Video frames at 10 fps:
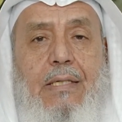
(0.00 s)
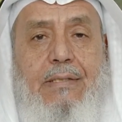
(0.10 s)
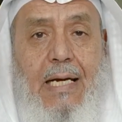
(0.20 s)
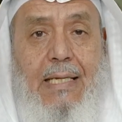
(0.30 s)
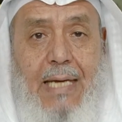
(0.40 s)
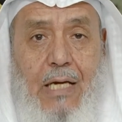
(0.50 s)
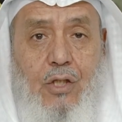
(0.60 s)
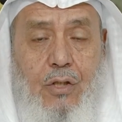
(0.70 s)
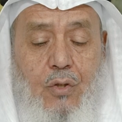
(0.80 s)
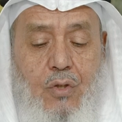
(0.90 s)

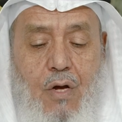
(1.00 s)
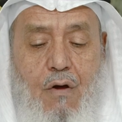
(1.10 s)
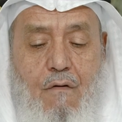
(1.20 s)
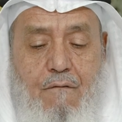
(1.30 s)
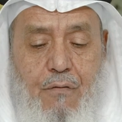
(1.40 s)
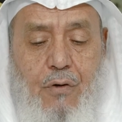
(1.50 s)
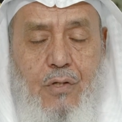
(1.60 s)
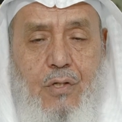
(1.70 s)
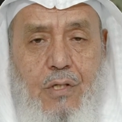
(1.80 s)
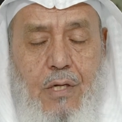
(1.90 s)
delegations.
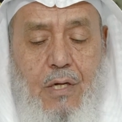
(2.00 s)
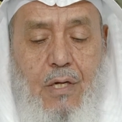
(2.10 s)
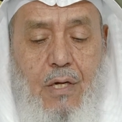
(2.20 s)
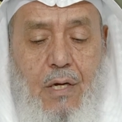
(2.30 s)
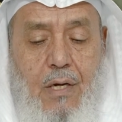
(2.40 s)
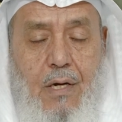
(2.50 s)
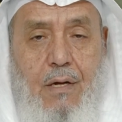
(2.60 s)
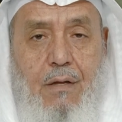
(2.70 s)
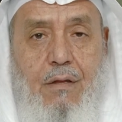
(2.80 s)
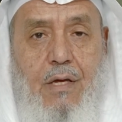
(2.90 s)
First,
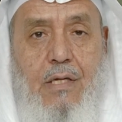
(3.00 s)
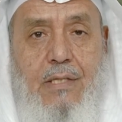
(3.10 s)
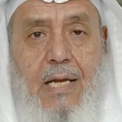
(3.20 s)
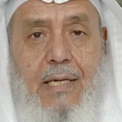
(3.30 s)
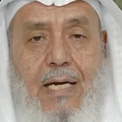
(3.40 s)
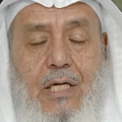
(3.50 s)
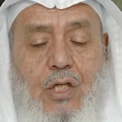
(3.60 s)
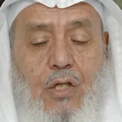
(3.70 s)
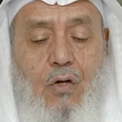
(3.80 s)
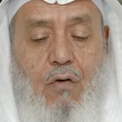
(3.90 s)
the
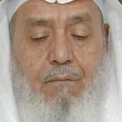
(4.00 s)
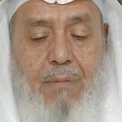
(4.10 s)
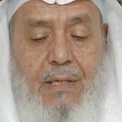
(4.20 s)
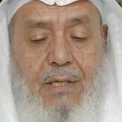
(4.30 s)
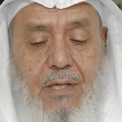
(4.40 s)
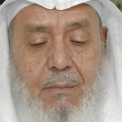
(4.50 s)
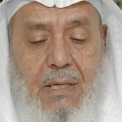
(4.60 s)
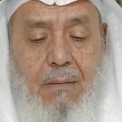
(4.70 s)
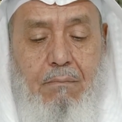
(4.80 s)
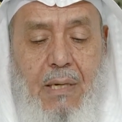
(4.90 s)
delegation of Bani
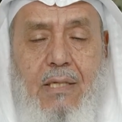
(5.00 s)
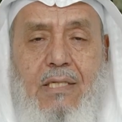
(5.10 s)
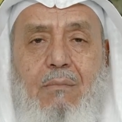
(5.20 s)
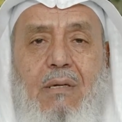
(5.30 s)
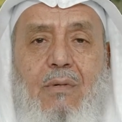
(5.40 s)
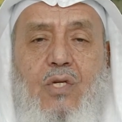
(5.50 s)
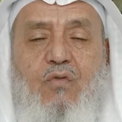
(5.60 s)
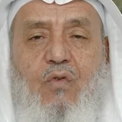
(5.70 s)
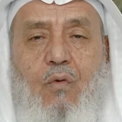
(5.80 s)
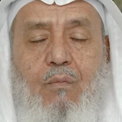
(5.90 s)
Tamim. Bani Tamim is
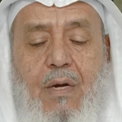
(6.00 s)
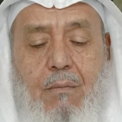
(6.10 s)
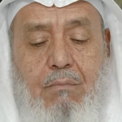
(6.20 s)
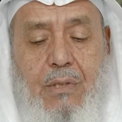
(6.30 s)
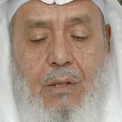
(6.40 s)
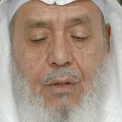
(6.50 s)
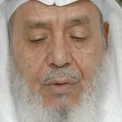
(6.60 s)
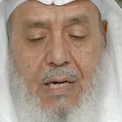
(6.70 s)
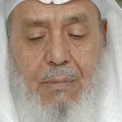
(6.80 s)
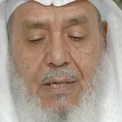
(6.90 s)
from Middle
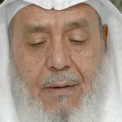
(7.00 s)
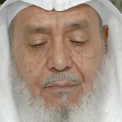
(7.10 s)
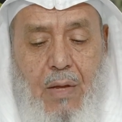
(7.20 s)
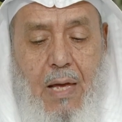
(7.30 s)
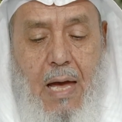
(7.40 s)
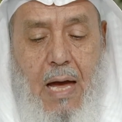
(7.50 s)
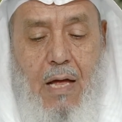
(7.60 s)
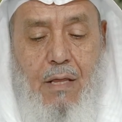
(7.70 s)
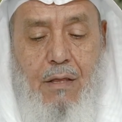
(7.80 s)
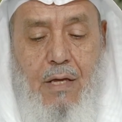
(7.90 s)
Arabia,
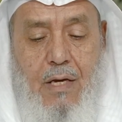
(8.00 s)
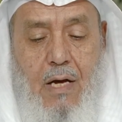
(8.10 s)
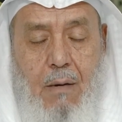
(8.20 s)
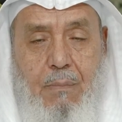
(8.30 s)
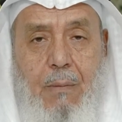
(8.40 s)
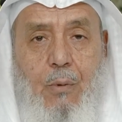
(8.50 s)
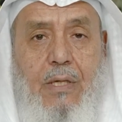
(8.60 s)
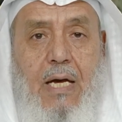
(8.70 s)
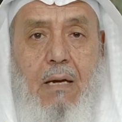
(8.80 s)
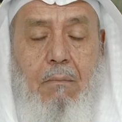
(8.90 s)
and the people
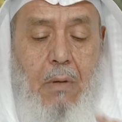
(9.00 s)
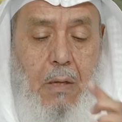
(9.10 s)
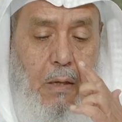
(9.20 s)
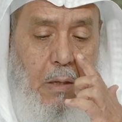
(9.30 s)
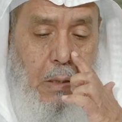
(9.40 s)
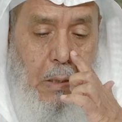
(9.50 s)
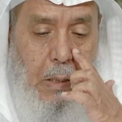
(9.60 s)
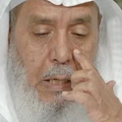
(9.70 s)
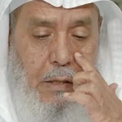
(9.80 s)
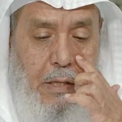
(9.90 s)
came,
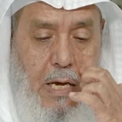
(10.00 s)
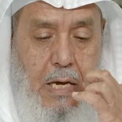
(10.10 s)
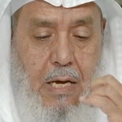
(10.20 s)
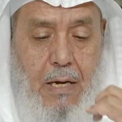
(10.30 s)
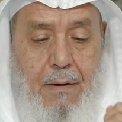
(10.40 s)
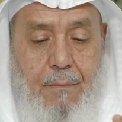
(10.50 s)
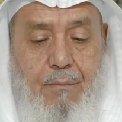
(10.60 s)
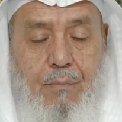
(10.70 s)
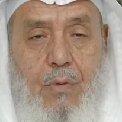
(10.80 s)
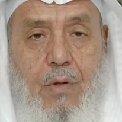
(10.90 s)
and they,
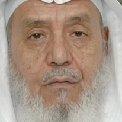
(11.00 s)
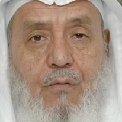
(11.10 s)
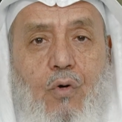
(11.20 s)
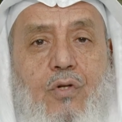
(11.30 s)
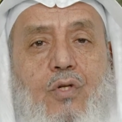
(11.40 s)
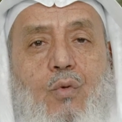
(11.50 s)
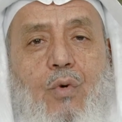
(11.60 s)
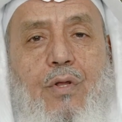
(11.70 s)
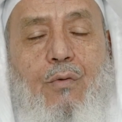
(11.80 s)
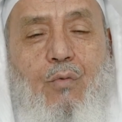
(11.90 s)
of course,
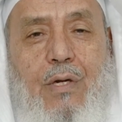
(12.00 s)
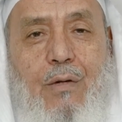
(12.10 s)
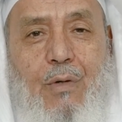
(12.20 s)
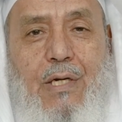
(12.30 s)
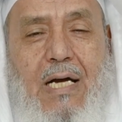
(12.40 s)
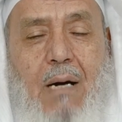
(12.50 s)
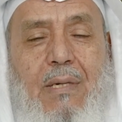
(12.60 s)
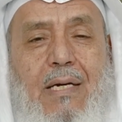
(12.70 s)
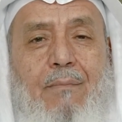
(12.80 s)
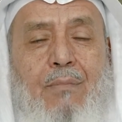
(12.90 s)
when
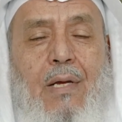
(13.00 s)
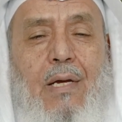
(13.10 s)
coming,